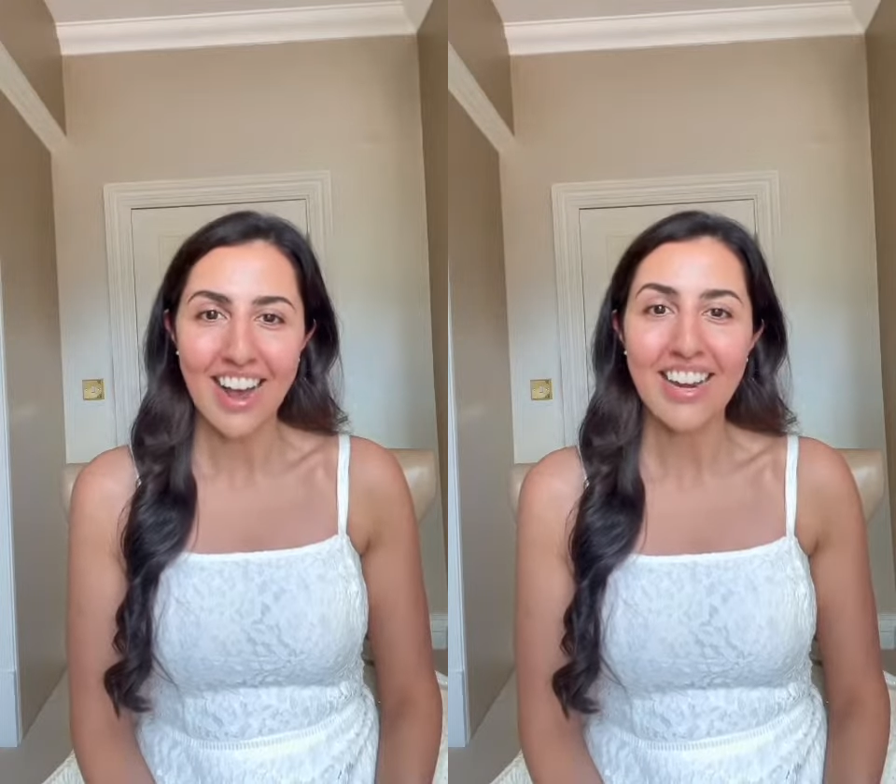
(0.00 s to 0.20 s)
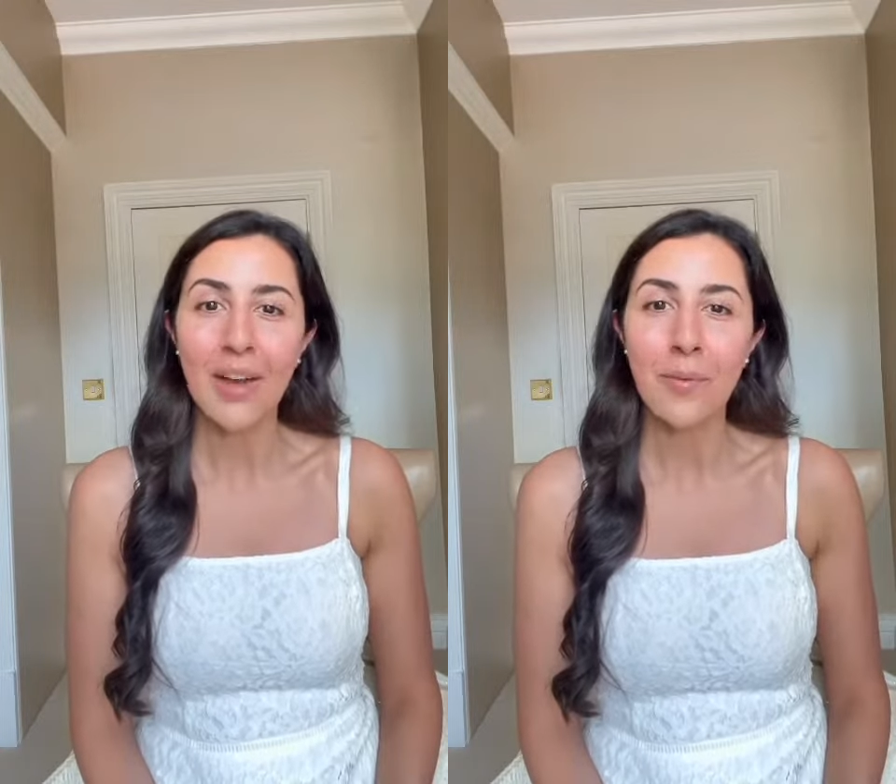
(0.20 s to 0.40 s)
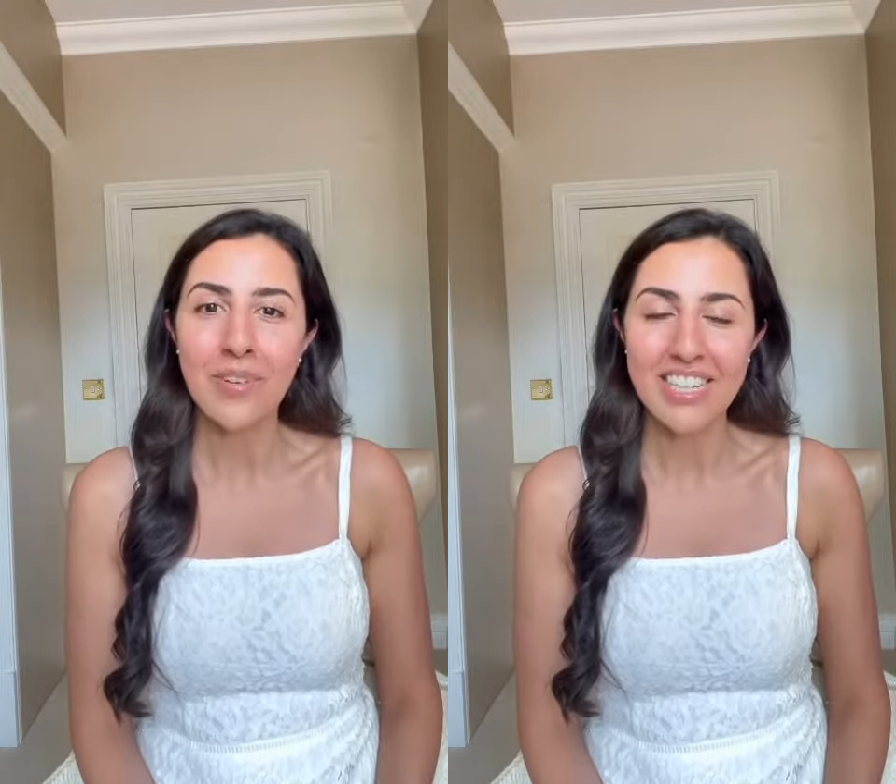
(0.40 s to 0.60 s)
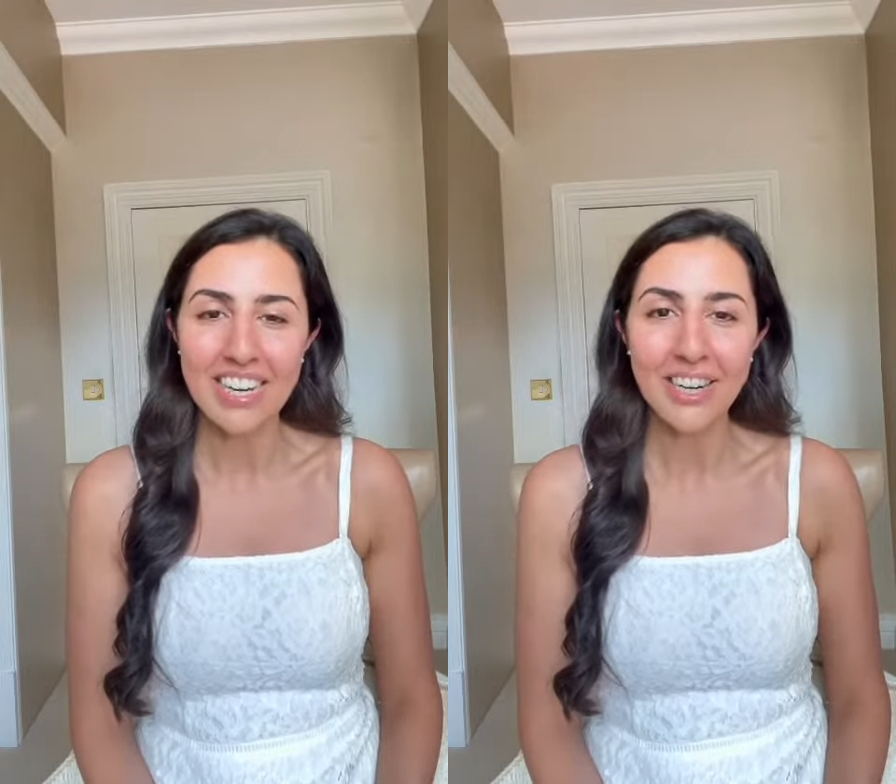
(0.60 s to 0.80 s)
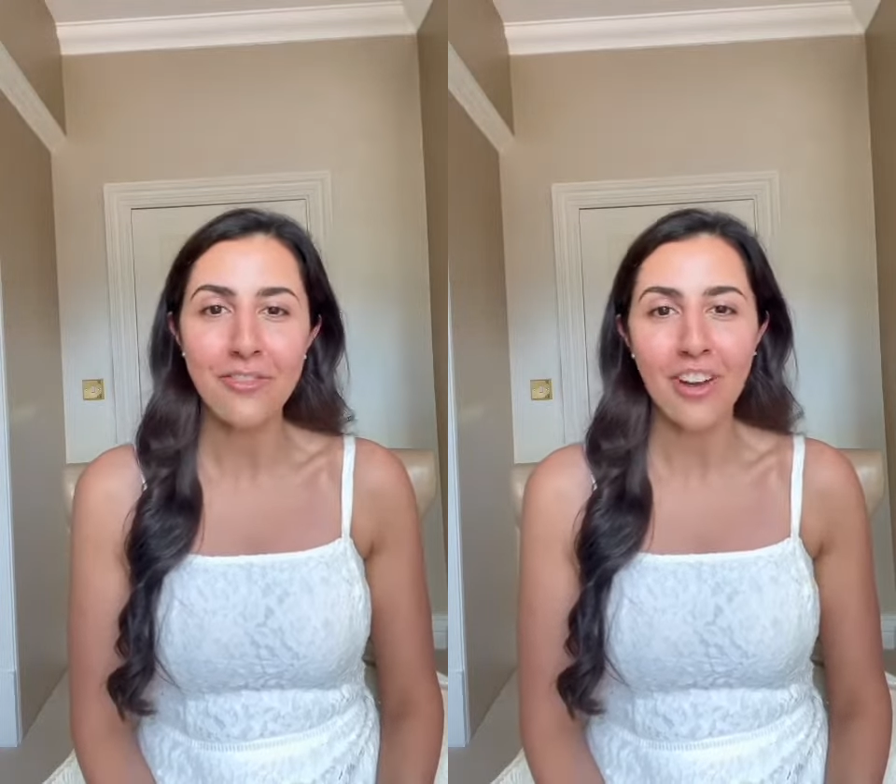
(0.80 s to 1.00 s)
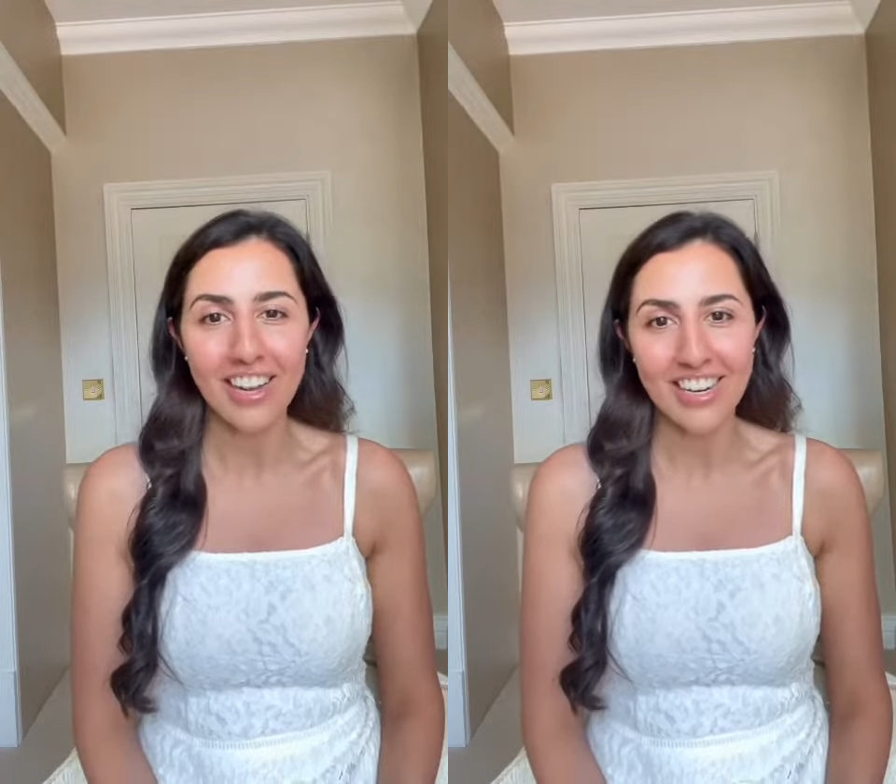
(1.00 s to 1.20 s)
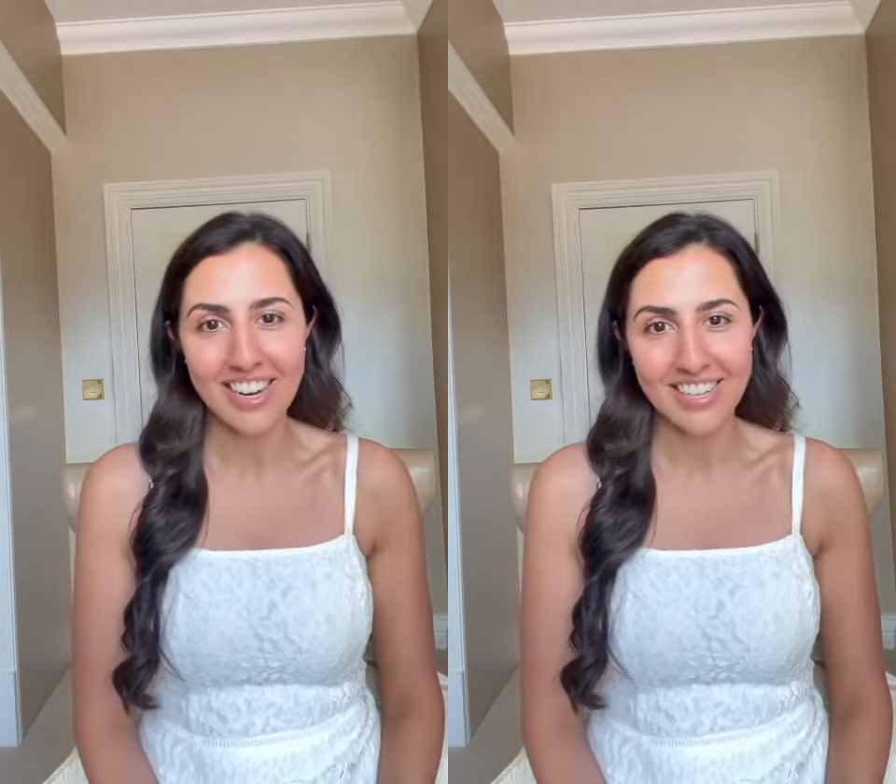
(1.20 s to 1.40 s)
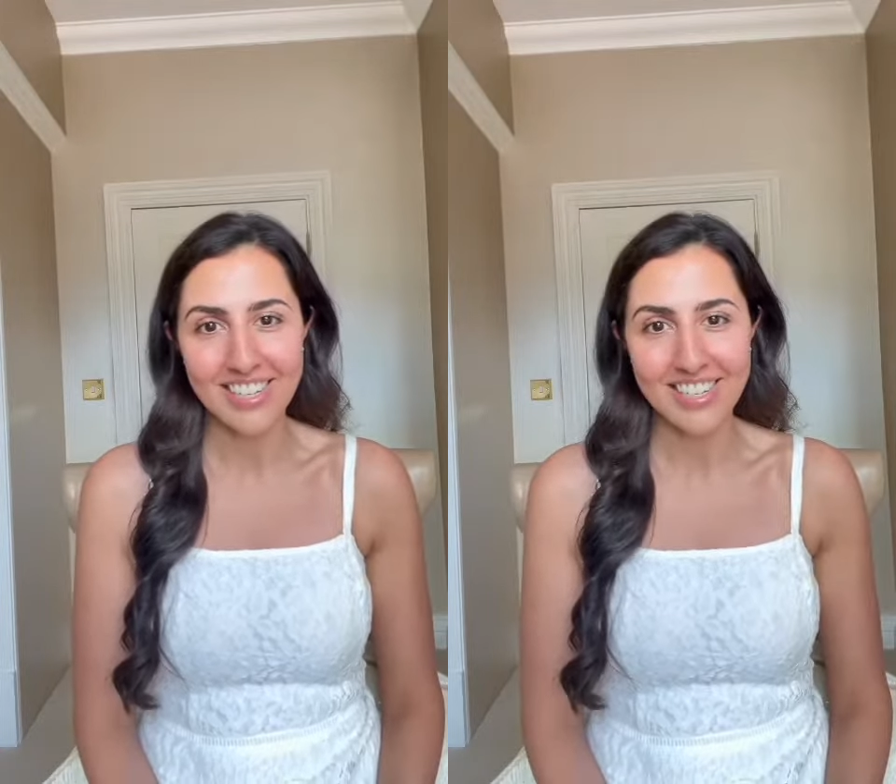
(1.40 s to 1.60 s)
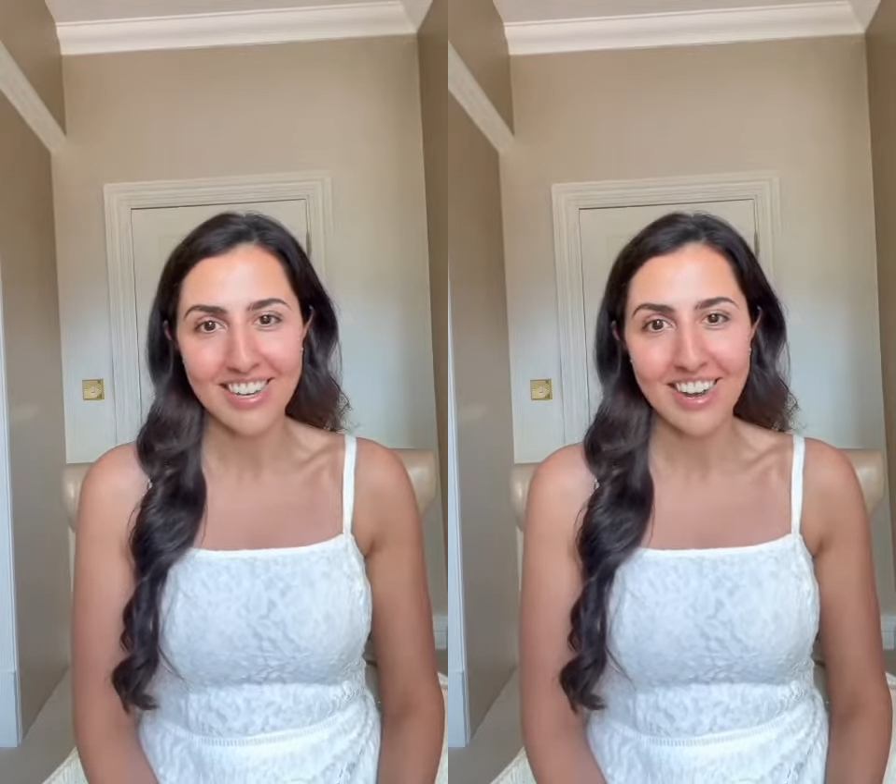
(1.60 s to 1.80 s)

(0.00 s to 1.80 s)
and I'm a Miss England finalist,